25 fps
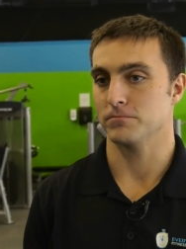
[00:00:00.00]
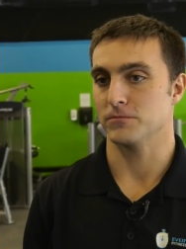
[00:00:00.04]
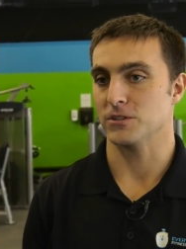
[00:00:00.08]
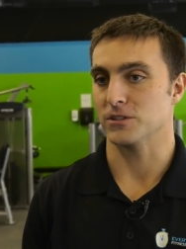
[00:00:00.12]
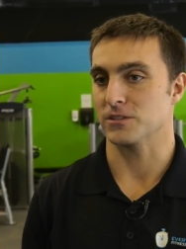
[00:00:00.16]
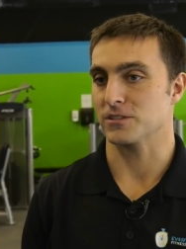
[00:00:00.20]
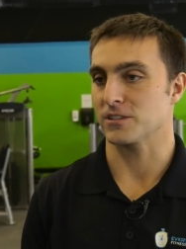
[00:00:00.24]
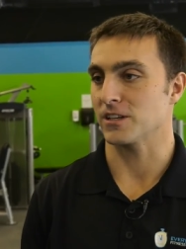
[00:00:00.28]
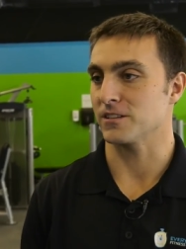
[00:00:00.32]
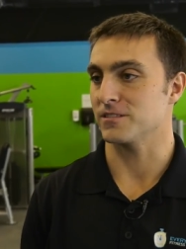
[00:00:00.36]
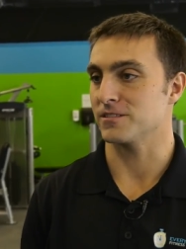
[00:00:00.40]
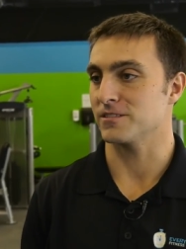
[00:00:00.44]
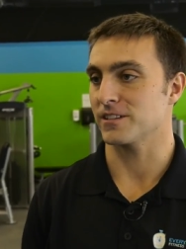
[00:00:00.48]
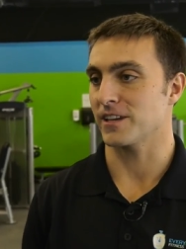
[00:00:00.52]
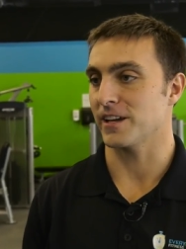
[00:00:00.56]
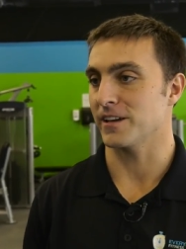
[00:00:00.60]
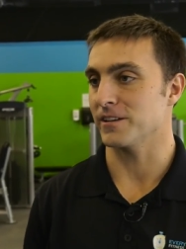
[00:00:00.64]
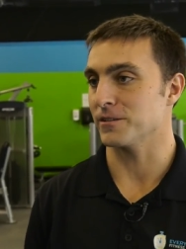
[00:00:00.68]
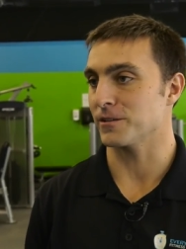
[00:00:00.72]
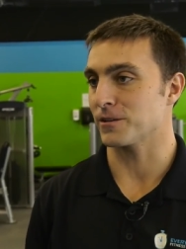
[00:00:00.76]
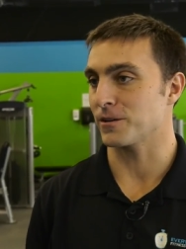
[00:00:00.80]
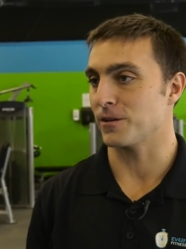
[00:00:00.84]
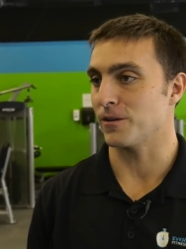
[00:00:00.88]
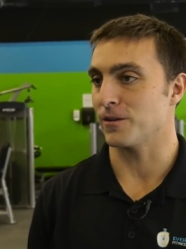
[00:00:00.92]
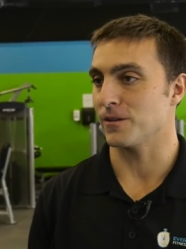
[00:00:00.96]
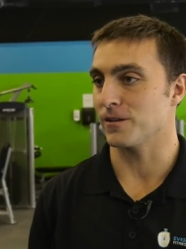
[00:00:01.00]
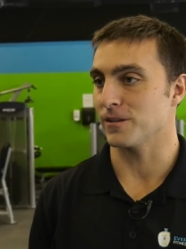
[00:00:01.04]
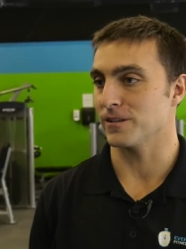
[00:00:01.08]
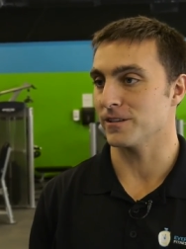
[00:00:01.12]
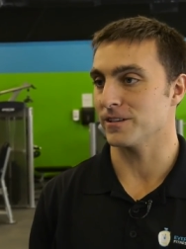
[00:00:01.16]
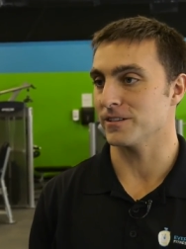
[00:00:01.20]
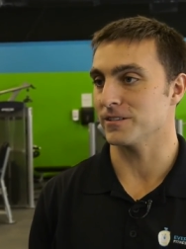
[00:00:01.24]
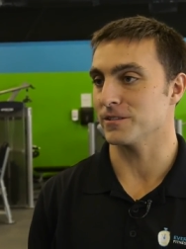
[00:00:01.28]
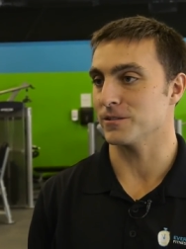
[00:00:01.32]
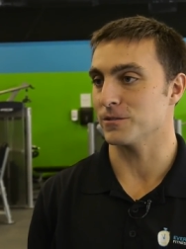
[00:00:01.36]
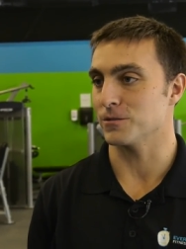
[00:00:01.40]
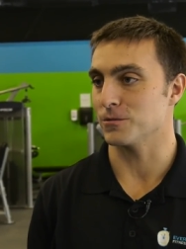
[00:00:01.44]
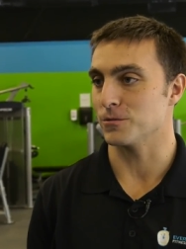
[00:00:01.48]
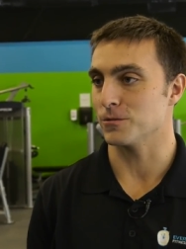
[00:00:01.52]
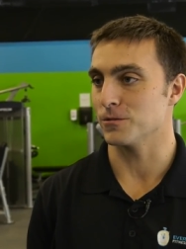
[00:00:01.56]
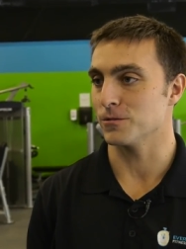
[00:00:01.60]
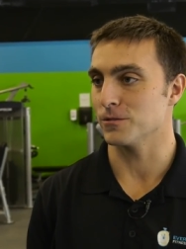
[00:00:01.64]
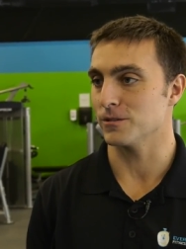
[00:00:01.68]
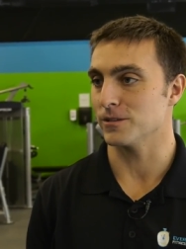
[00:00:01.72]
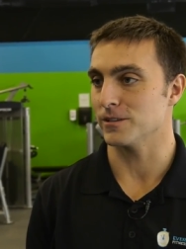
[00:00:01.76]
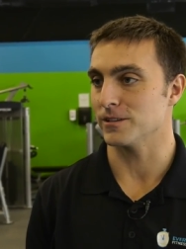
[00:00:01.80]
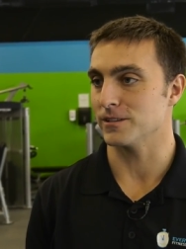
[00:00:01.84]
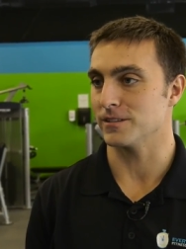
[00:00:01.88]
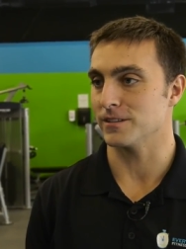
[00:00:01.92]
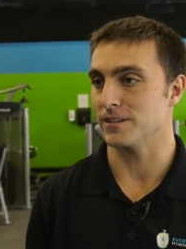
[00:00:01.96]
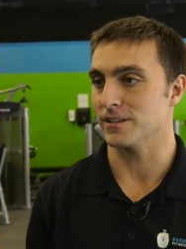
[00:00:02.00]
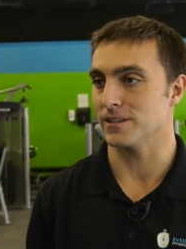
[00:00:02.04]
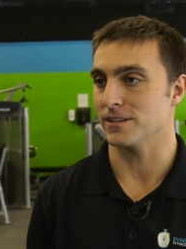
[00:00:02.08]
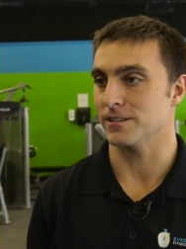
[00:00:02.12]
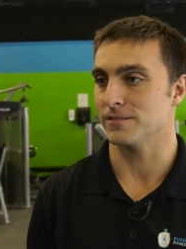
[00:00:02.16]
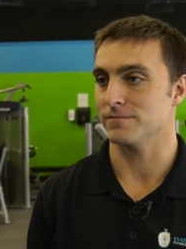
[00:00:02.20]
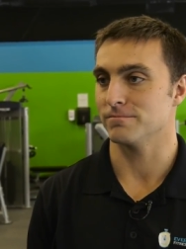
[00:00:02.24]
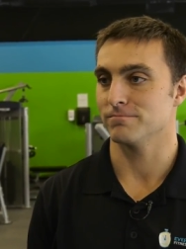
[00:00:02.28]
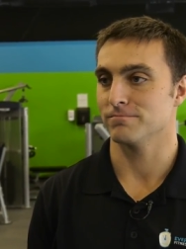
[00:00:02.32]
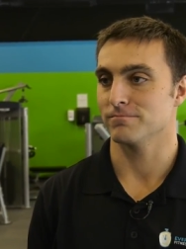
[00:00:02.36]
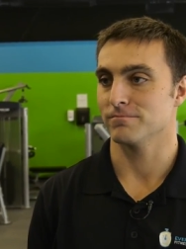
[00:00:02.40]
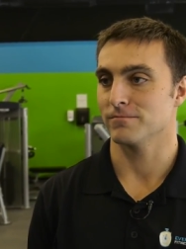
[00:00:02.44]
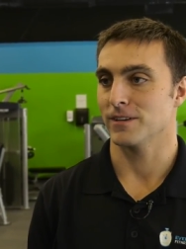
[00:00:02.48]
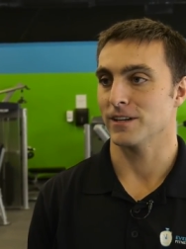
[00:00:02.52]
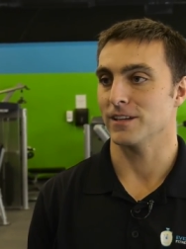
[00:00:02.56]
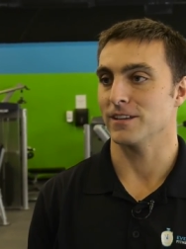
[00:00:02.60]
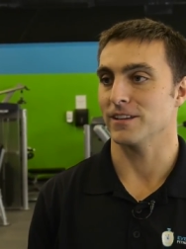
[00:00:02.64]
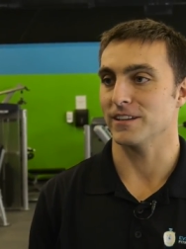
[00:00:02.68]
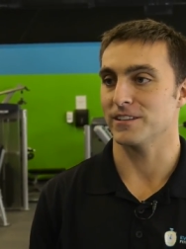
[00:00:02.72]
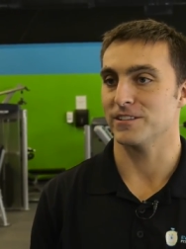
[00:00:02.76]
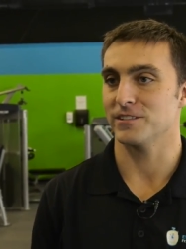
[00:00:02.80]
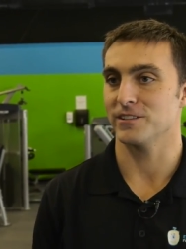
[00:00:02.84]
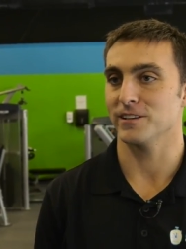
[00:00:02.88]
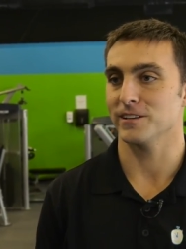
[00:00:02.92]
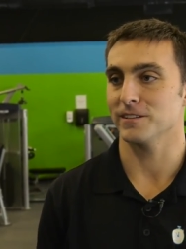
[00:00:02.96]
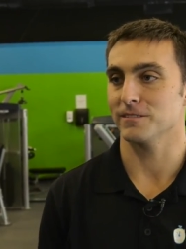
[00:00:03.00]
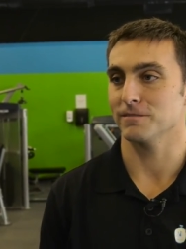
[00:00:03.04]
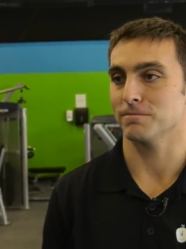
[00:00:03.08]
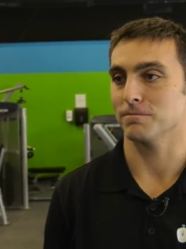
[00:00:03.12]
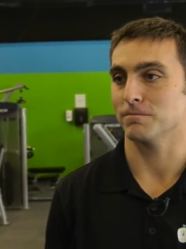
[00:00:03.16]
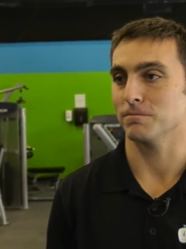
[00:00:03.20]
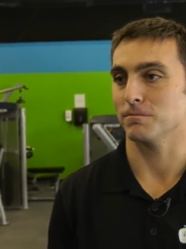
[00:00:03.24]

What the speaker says: Just scan your card at the door and it lets you in.